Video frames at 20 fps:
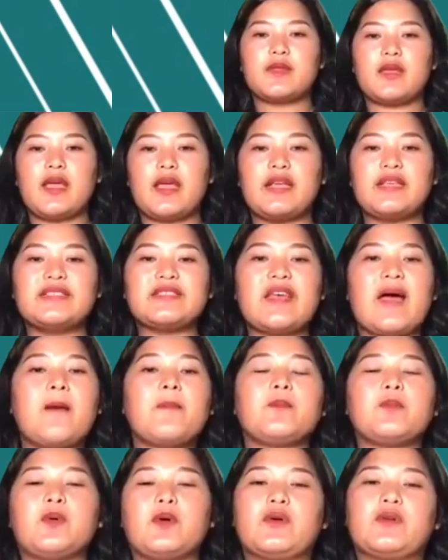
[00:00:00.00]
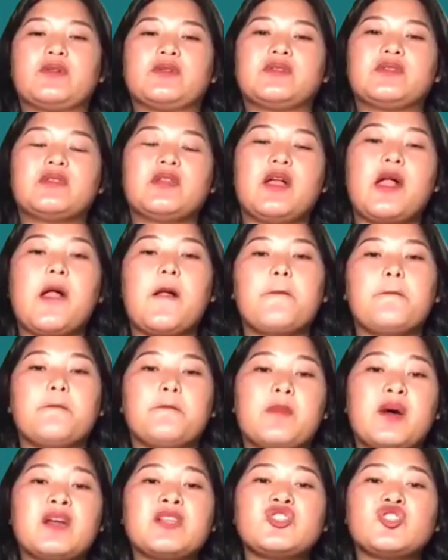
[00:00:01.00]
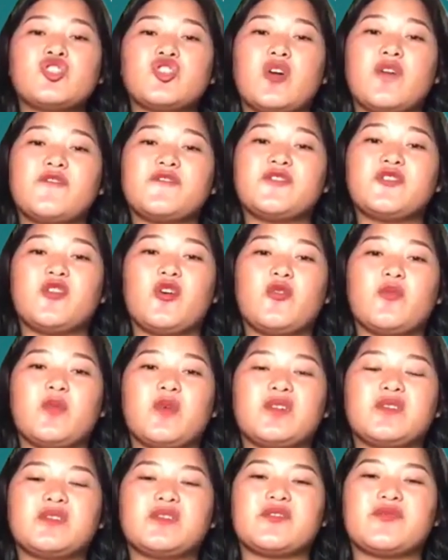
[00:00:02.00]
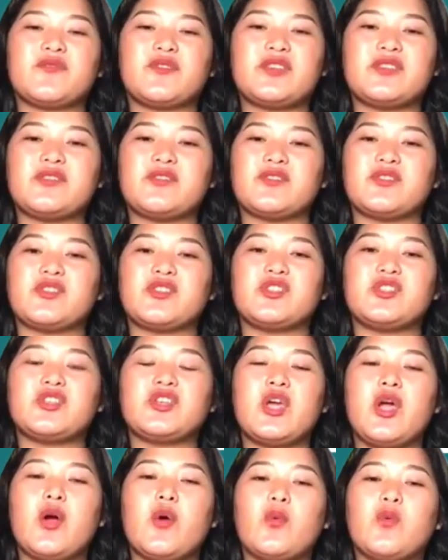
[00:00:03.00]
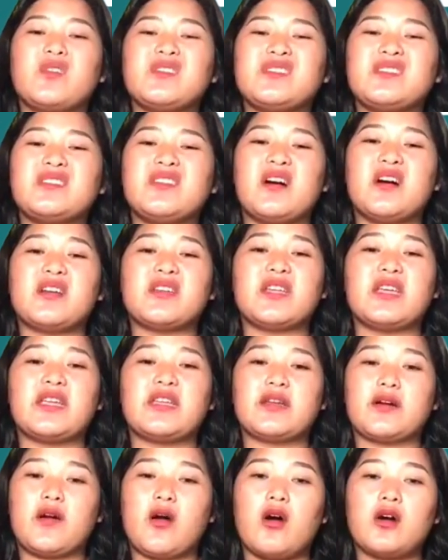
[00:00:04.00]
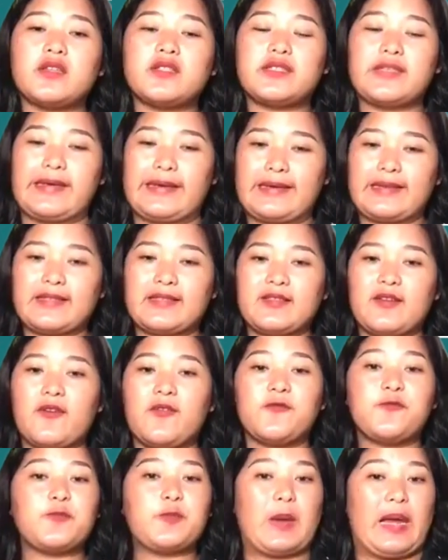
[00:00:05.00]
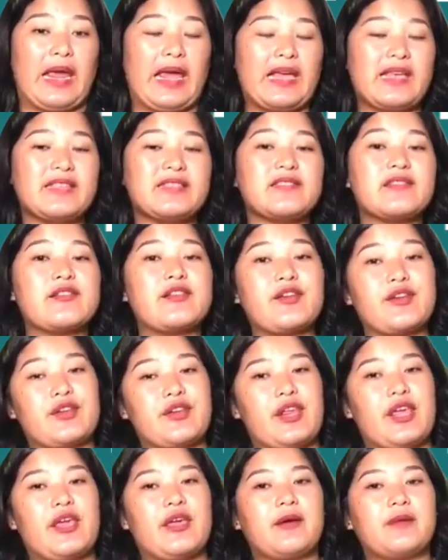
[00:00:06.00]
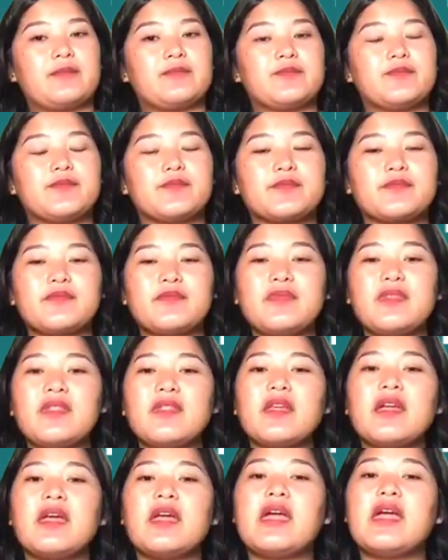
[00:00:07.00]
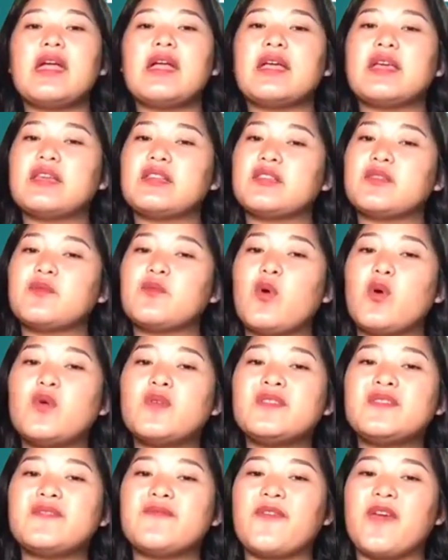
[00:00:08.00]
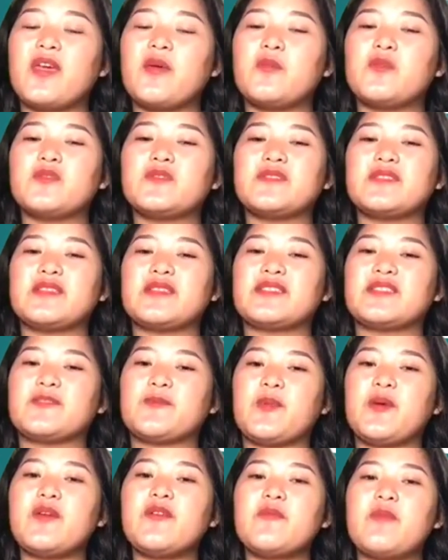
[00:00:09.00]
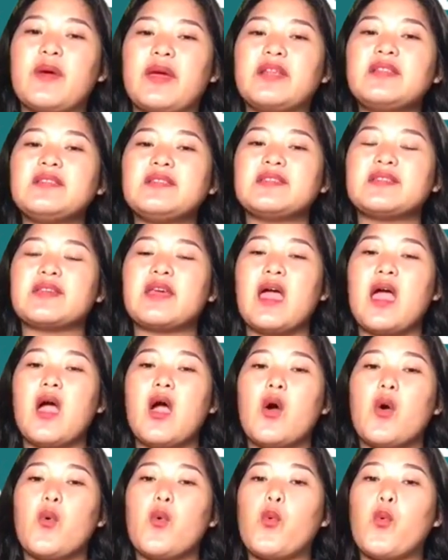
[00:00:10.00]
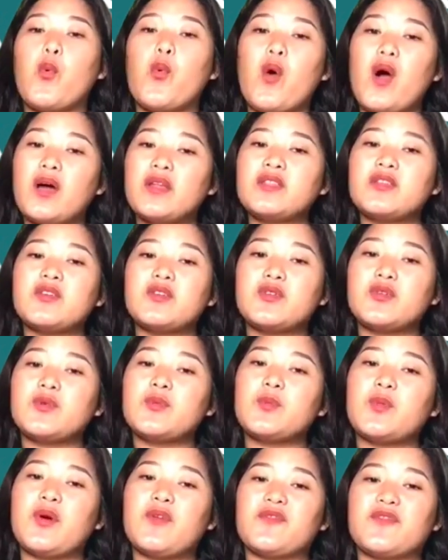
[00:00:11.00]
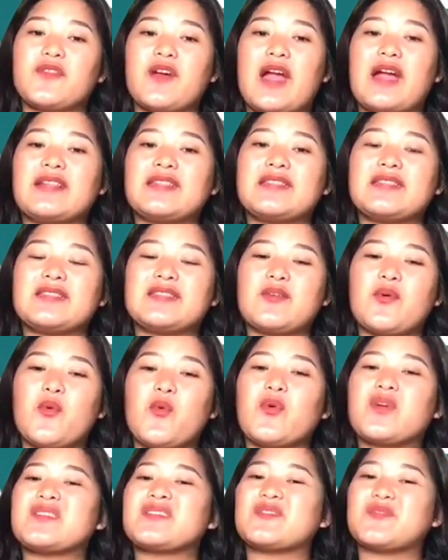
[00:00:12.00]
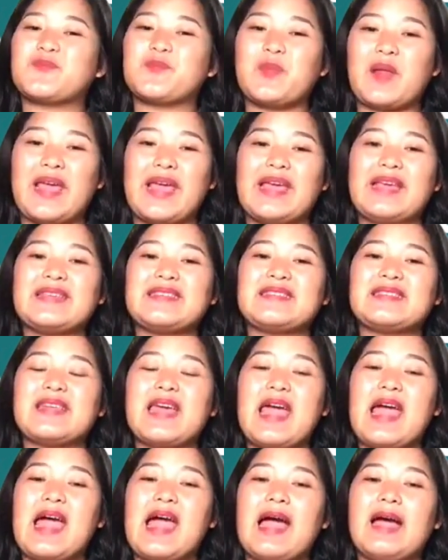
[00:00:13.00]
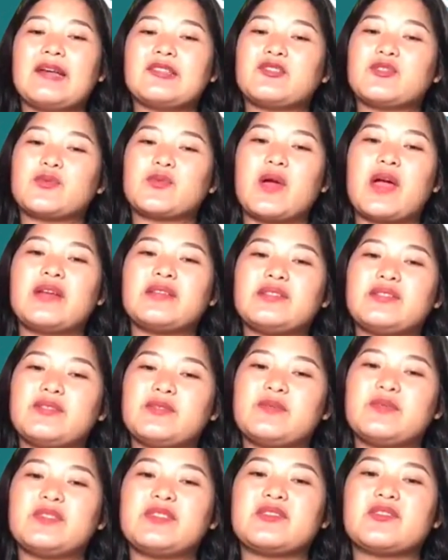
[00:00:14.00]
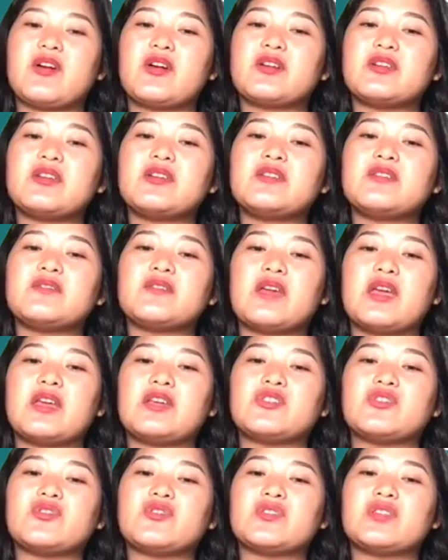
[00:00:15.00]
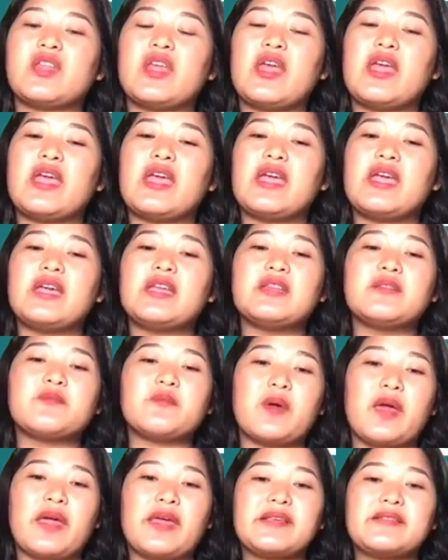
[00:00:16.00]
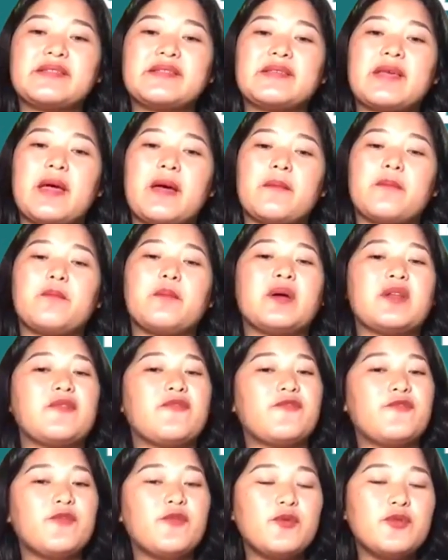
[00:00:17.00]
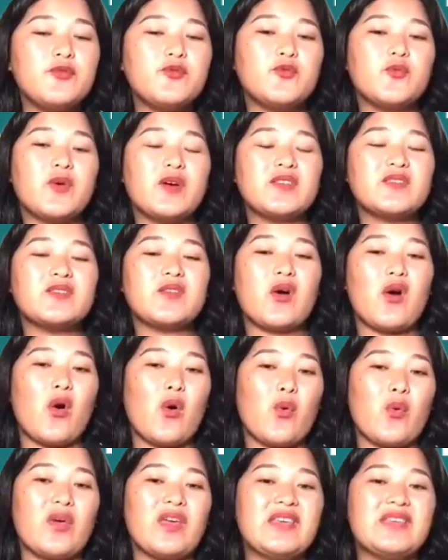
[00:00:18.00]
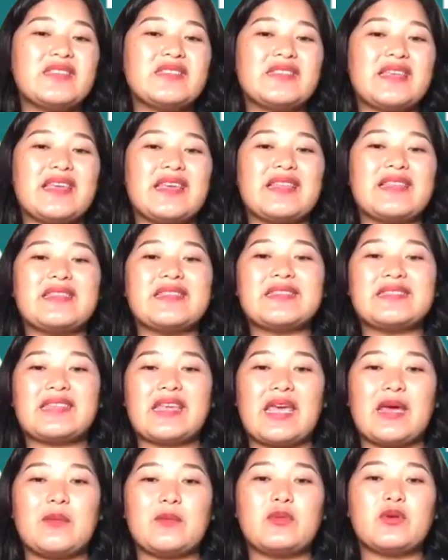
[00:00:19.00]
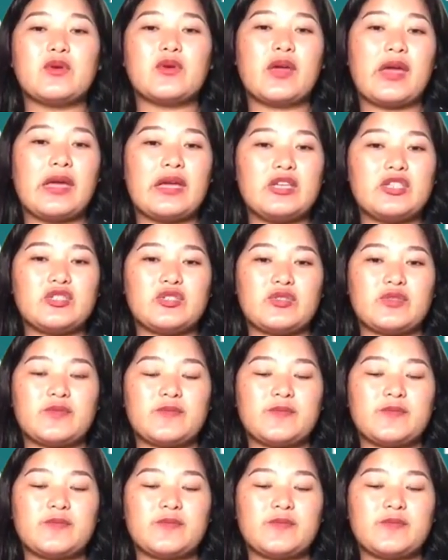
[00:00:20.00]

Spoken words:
Example: much of Tolman's research was done in the context of place learning. In the most famous experiments, one group of rats was placed at a random starting location in a maze, but food was always in the same location.